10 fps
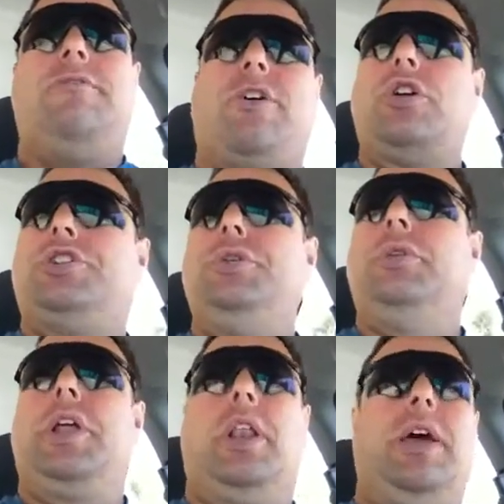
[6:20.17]
far too
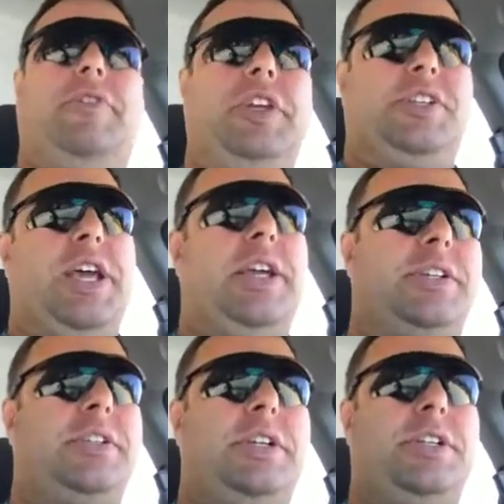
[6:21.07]
little of these
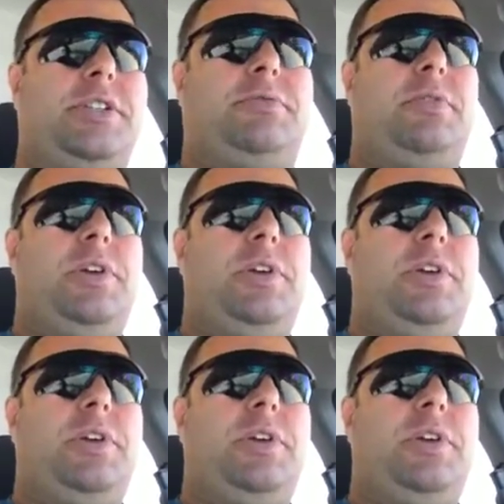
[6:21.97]
days, is